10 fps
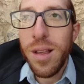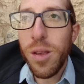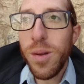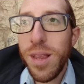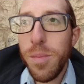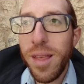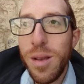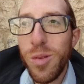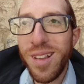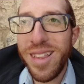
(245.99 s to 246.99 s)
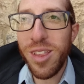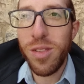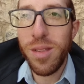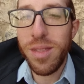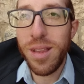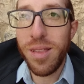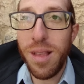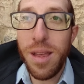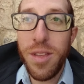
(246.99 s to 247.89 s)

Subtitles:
So it seems that it was at